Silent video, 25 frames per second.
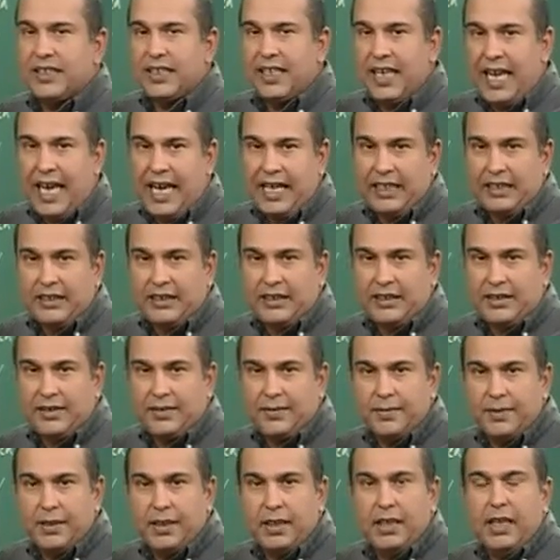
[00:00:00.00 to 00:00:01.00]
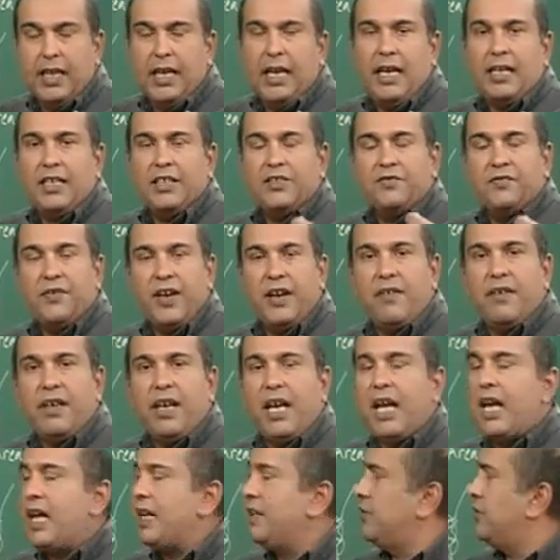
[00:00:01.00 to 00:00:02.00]
a gas, and it's very
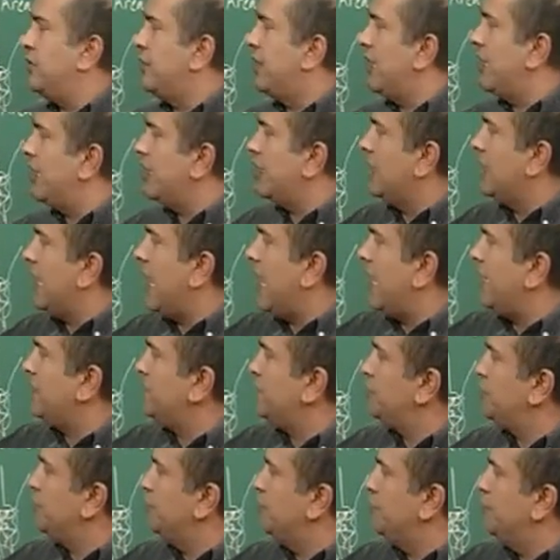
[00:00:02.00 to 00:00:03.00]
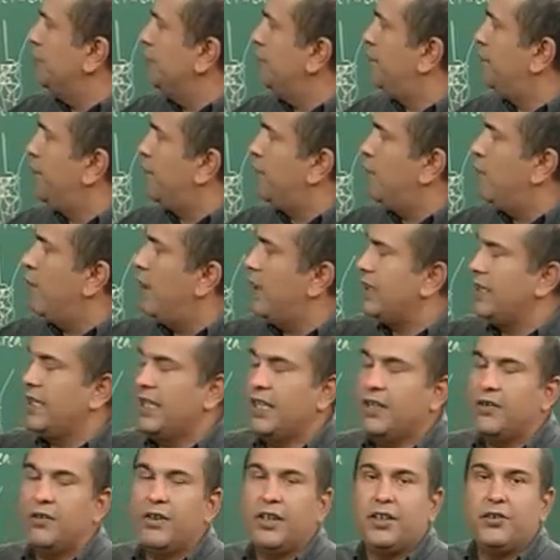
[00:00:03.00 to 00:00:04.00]
hard to get a gas to move from one
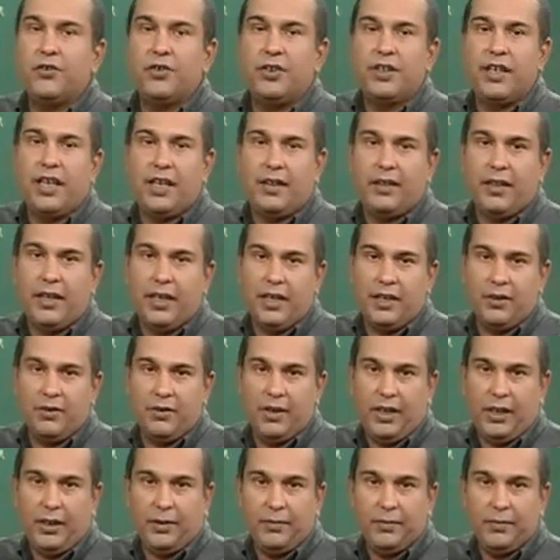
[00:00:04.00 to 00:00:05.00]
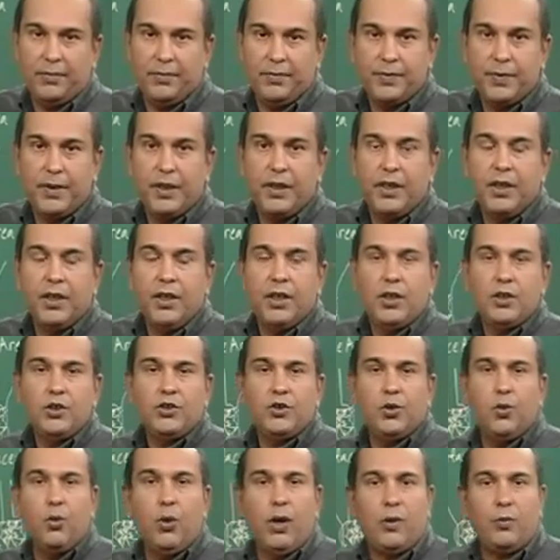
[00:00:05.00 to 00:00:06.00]
area to the other area.
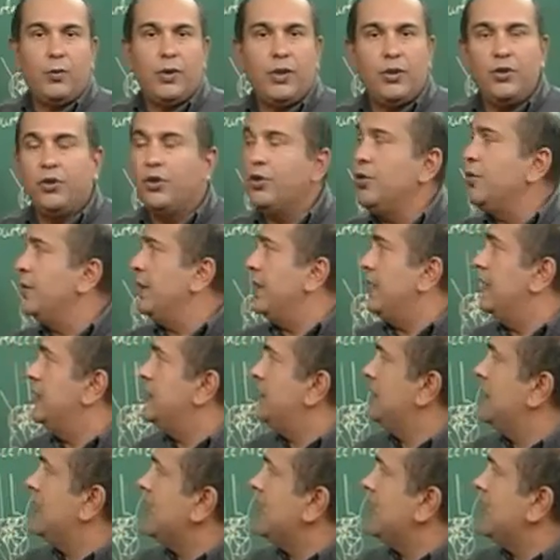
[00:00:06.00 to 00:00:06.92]
So what we do is,